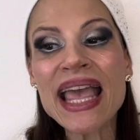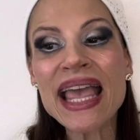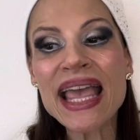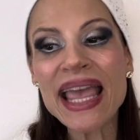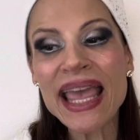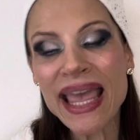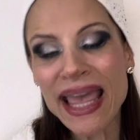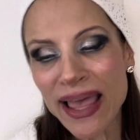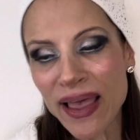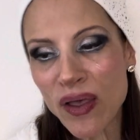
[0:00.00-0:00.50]

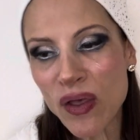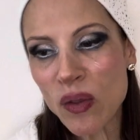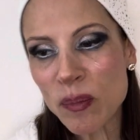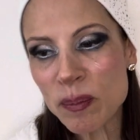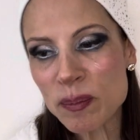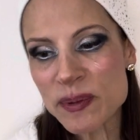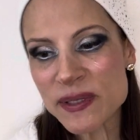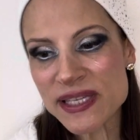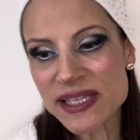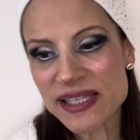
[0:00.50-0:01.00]

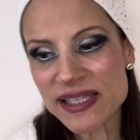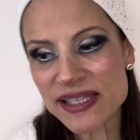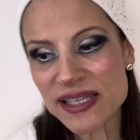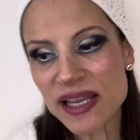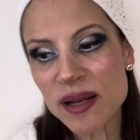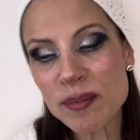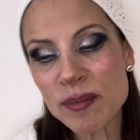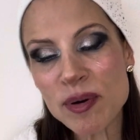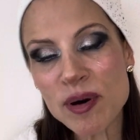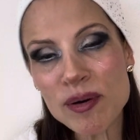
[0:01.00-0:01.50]
helps
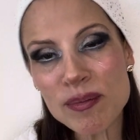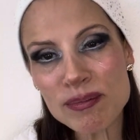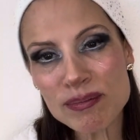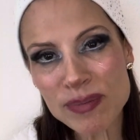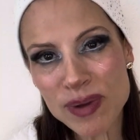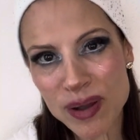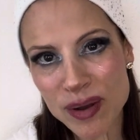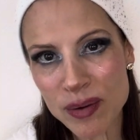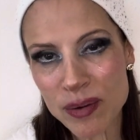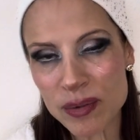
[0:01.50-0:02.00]

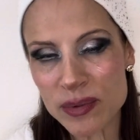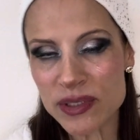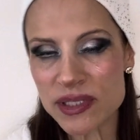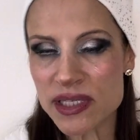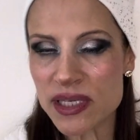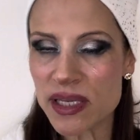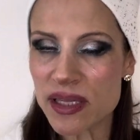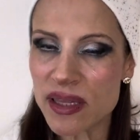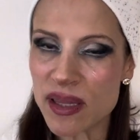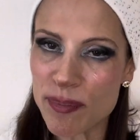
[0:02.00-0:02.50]
promote
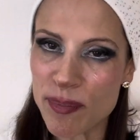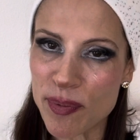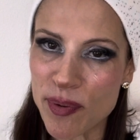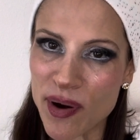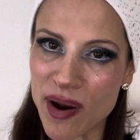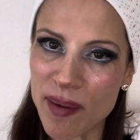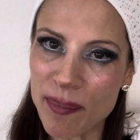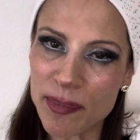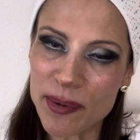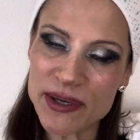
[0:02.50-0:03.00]
the
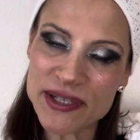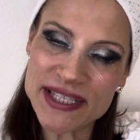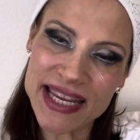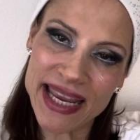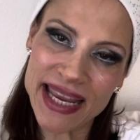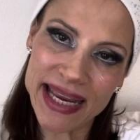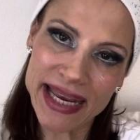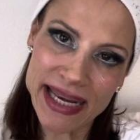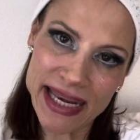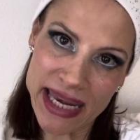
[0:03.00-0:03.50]
proper
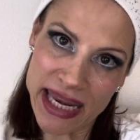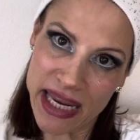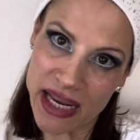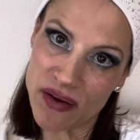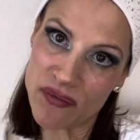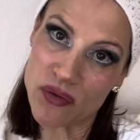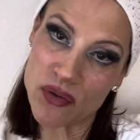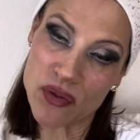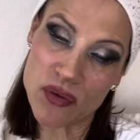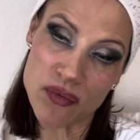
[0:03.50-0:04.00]
technique
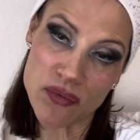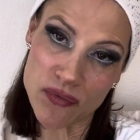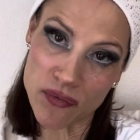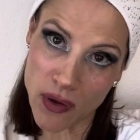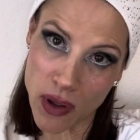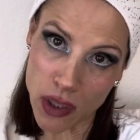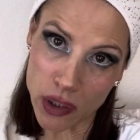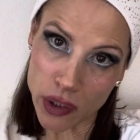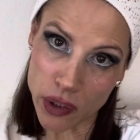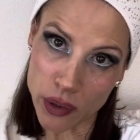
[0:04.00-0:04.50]
for the
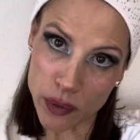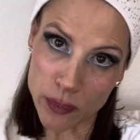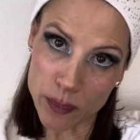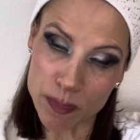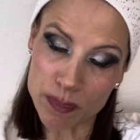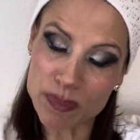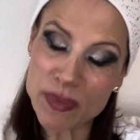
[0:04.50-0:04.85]
follow.